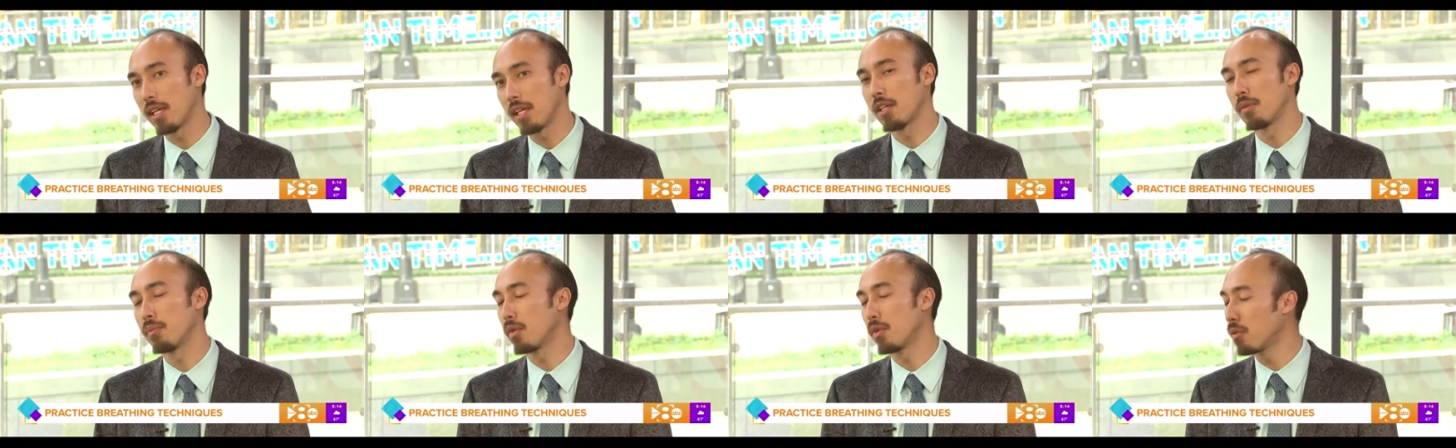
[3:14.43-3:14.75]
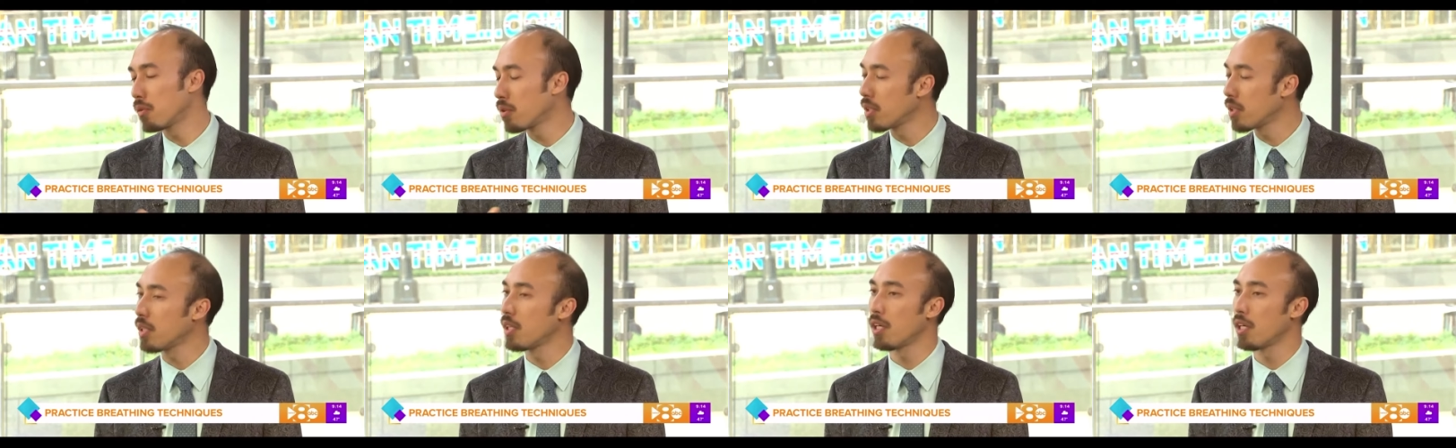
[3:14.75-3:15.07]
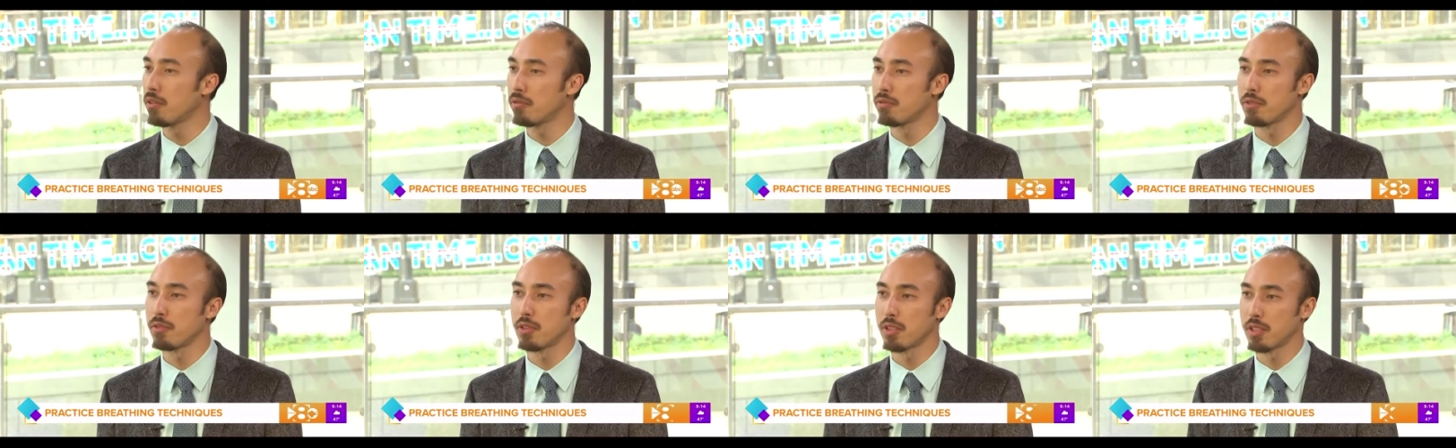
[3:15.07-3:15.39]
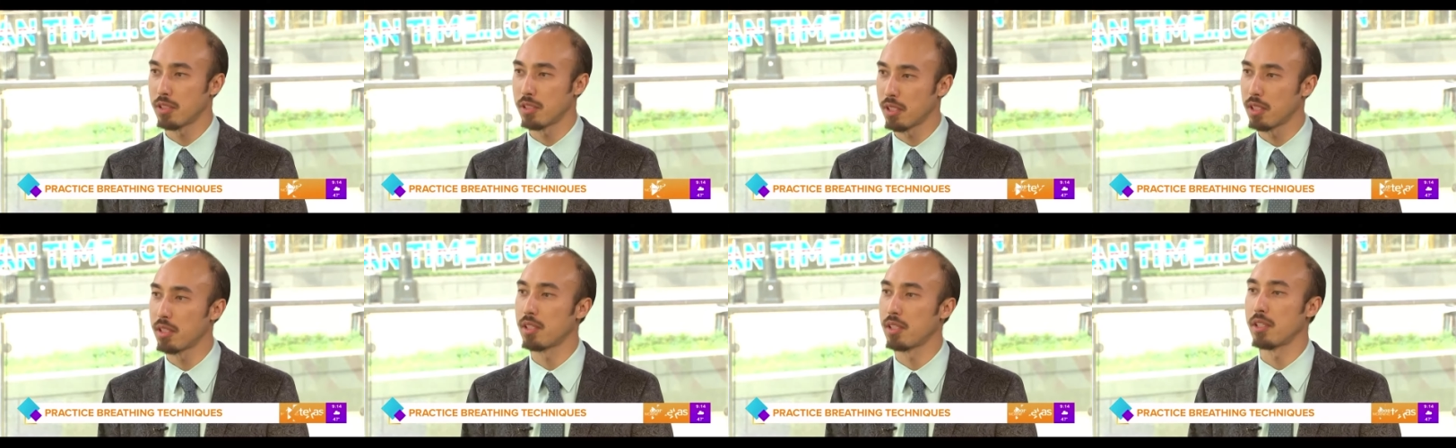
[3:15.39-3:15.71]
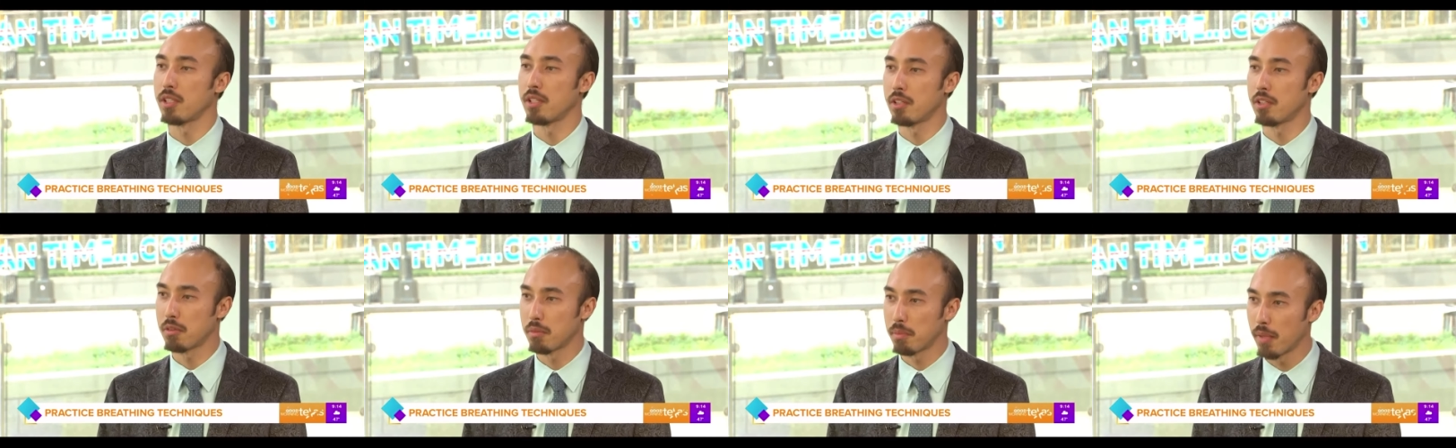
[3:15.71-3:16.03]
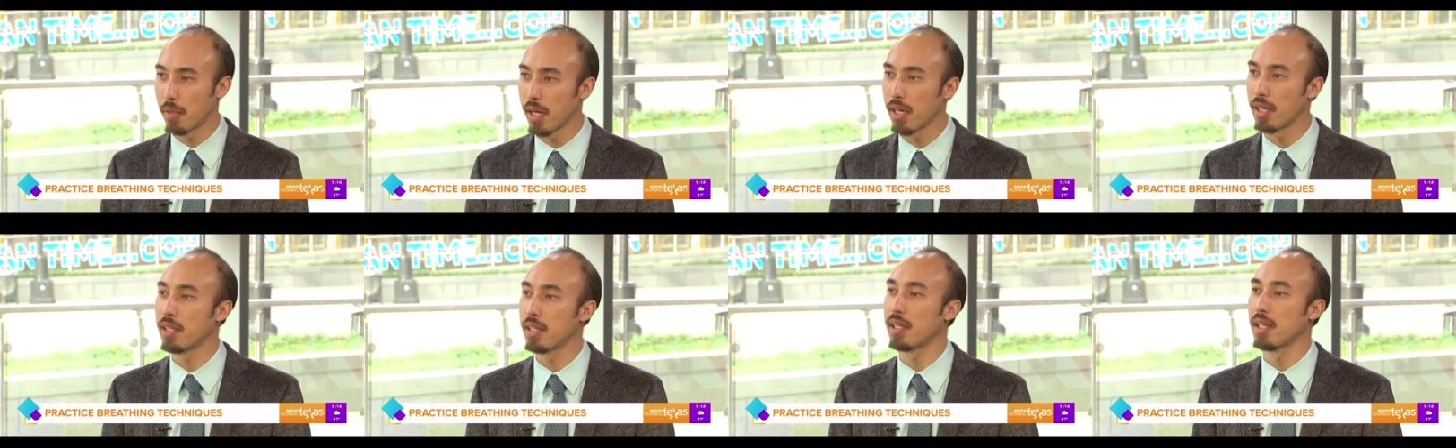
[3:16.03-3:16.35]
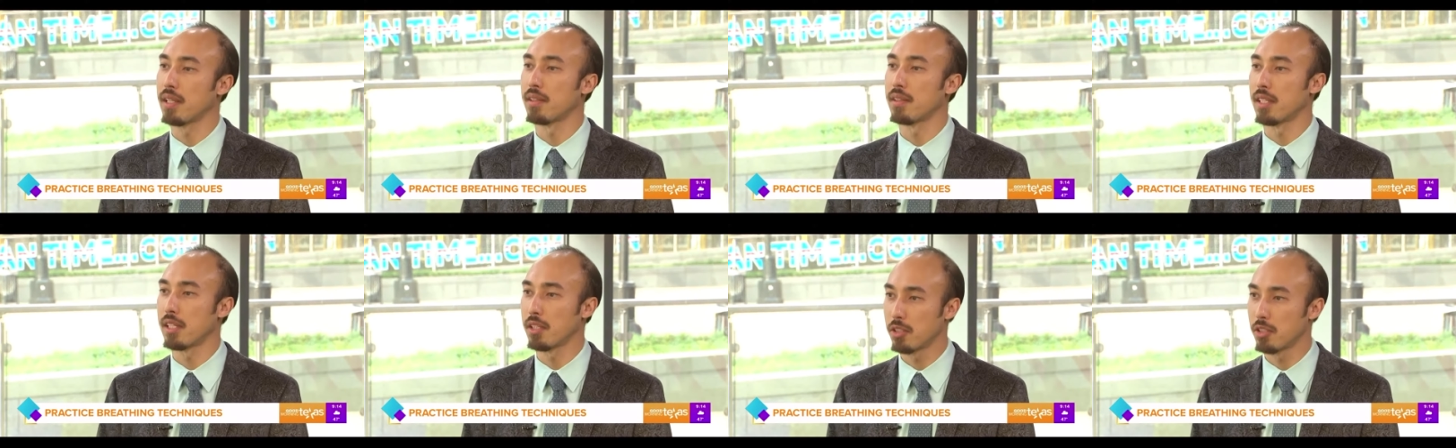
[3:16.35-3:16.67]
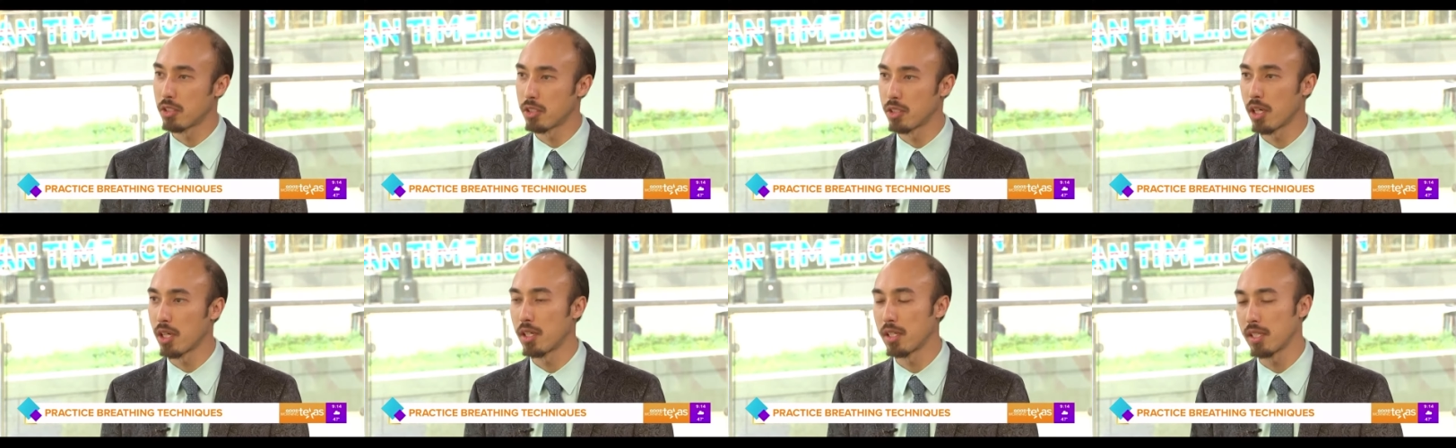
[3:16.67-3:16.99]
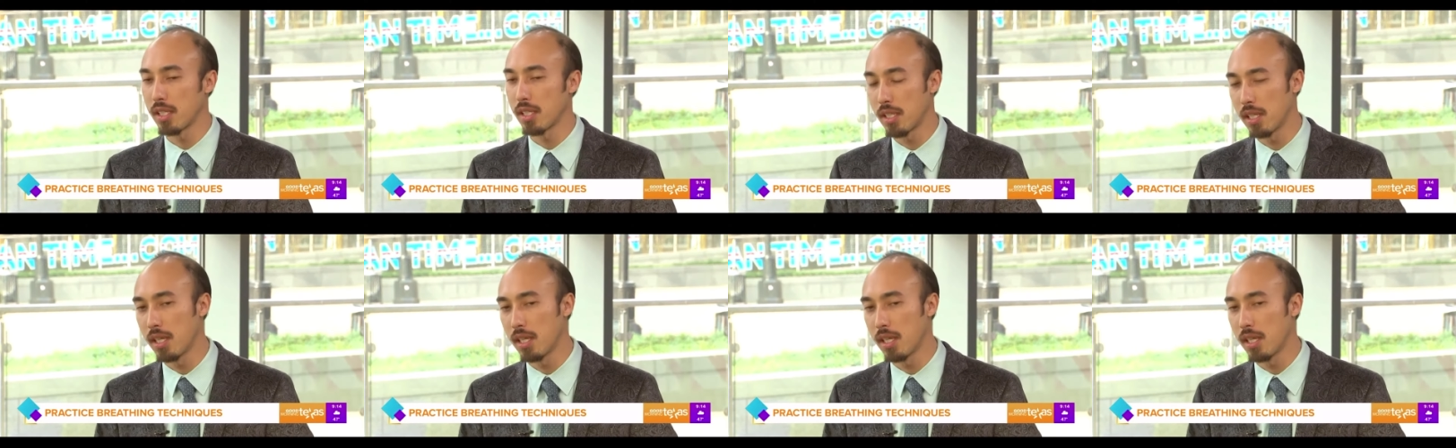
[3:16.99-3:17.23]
can be really helpful just to clear your mind, get things started.